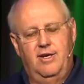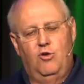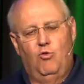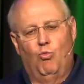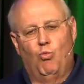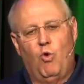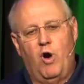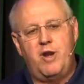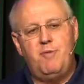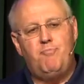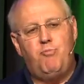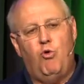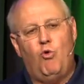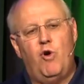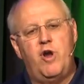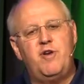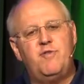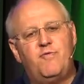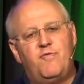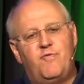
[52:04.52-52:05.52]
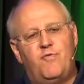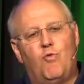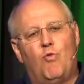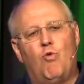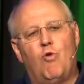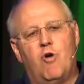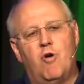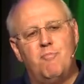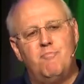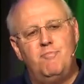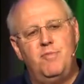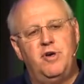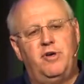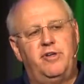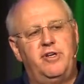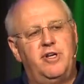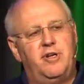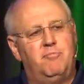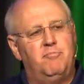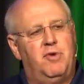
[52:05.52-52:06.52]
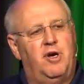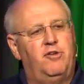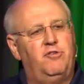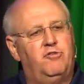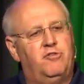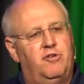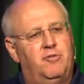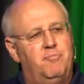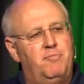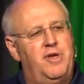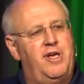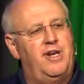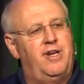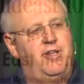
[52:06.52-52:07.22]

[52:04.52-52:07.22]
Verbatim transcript: one point four million Muslim men